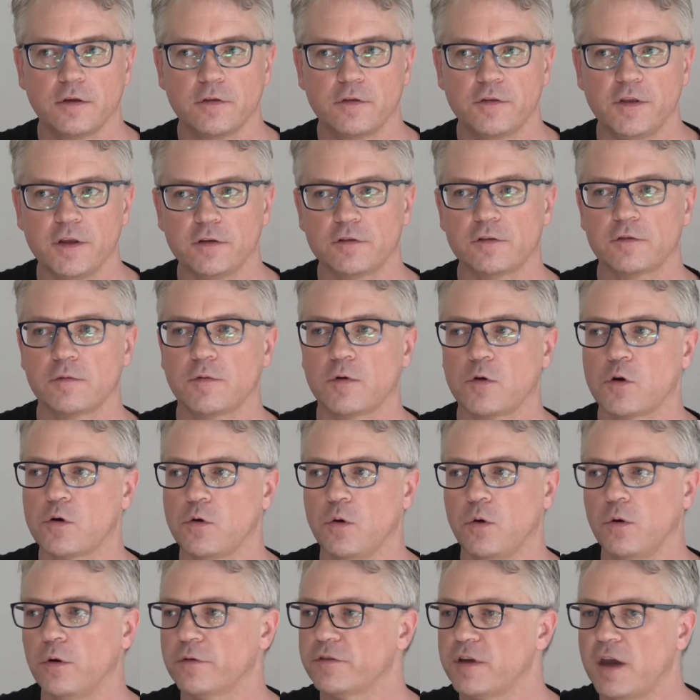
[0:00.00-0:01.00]
This
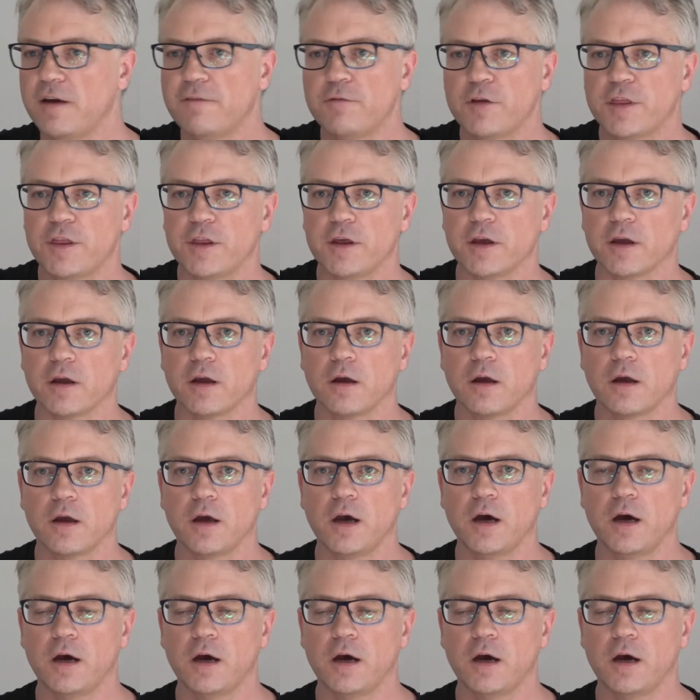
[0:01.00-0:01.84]
caused everything.